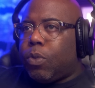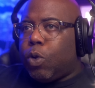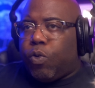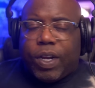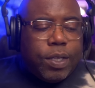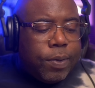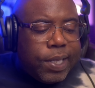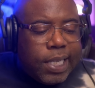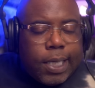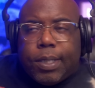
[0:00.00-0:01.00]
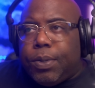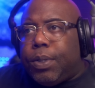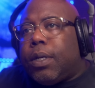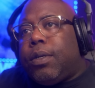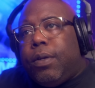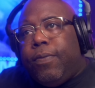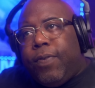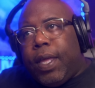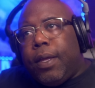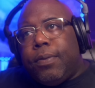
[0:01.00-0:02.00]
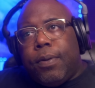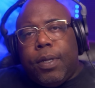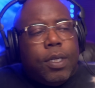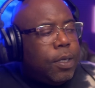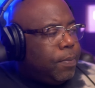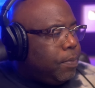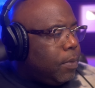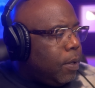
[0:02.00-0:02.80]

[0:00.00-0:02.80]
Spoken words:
Alright, so this is a suggestion via a donation.